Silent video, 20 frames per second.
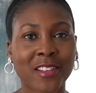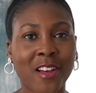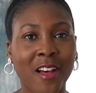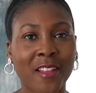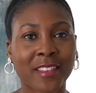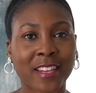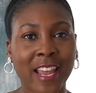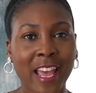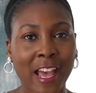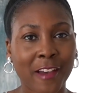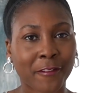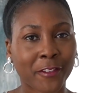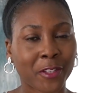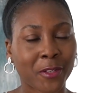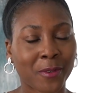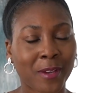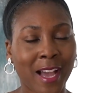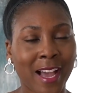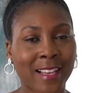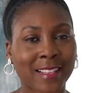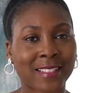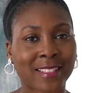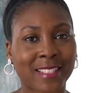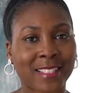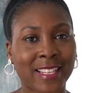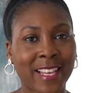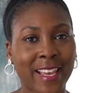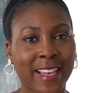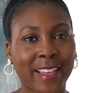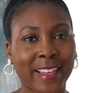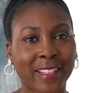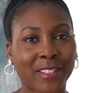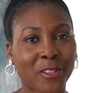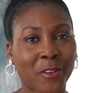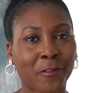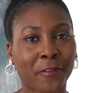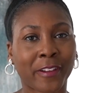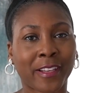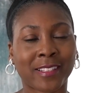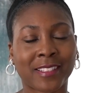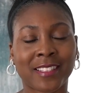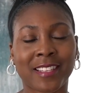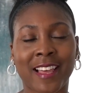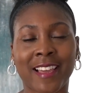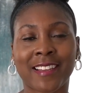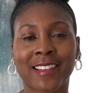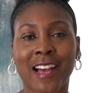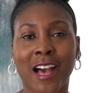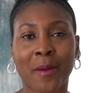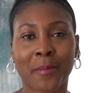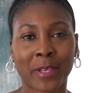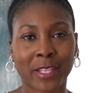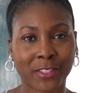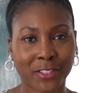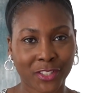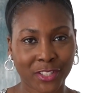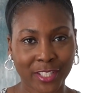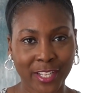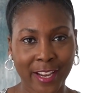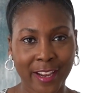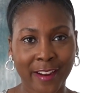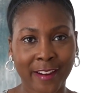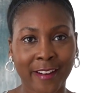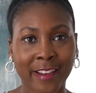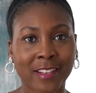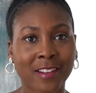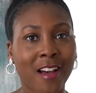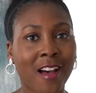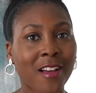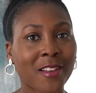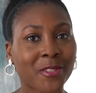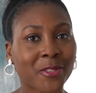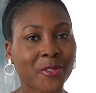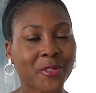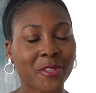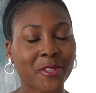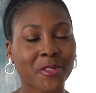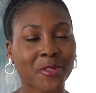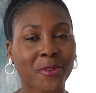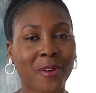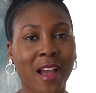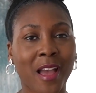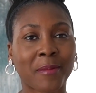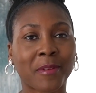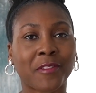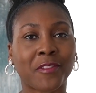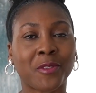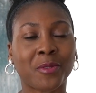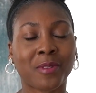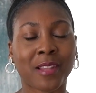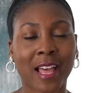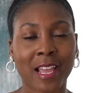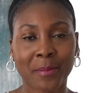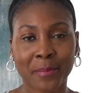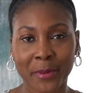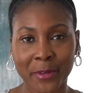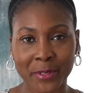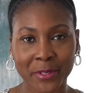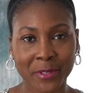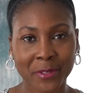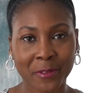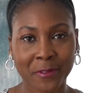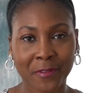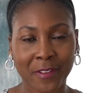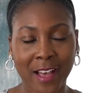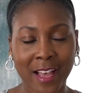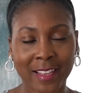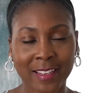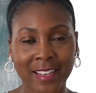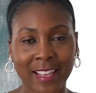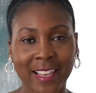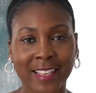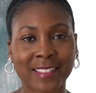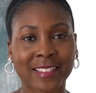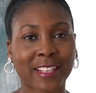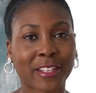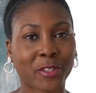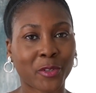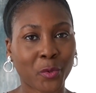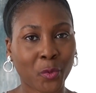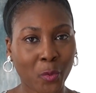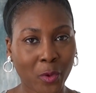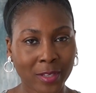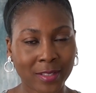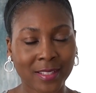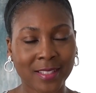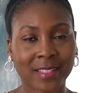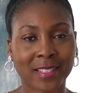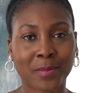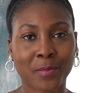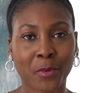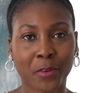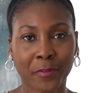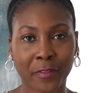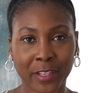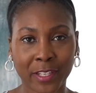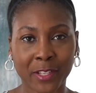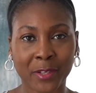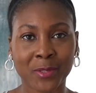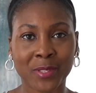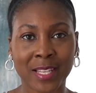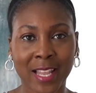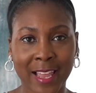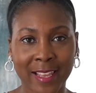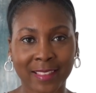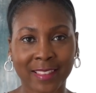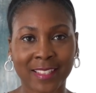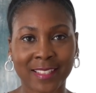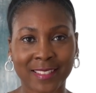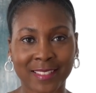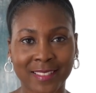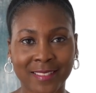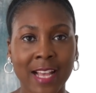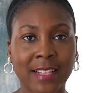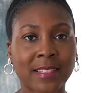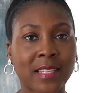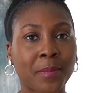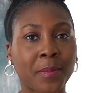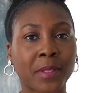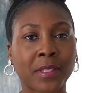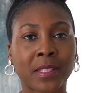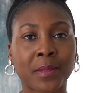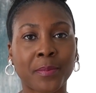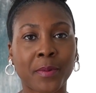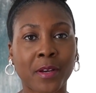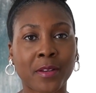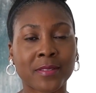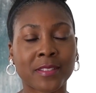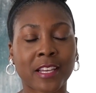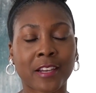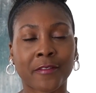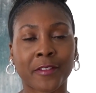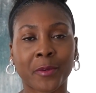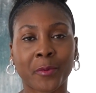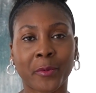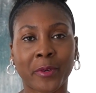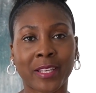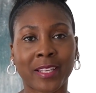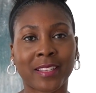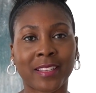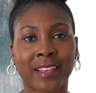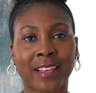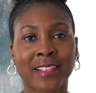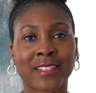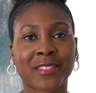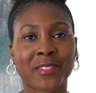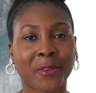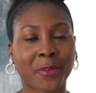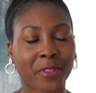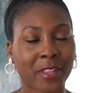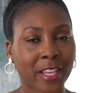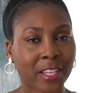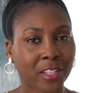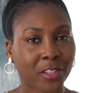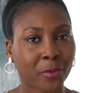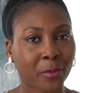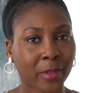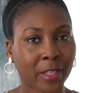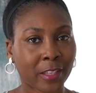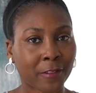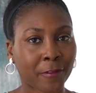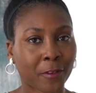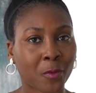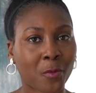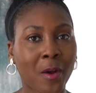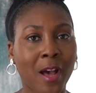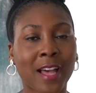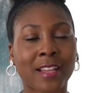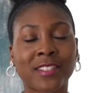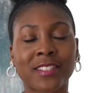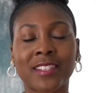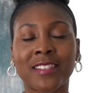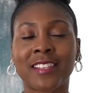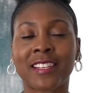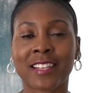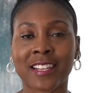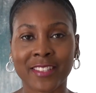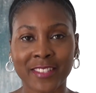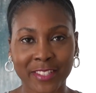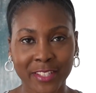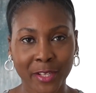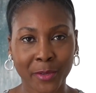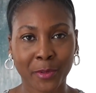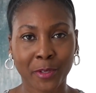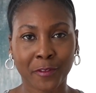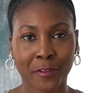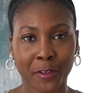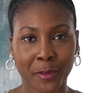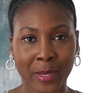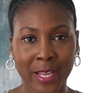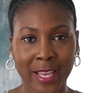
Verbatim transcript: all that I have for you guys today. Don't forget to like, comment, and share. And also subscribe if you like personal finance and you want to see more videos like this. I typically post every weekend, so thank you again for watching and I'll see you in a few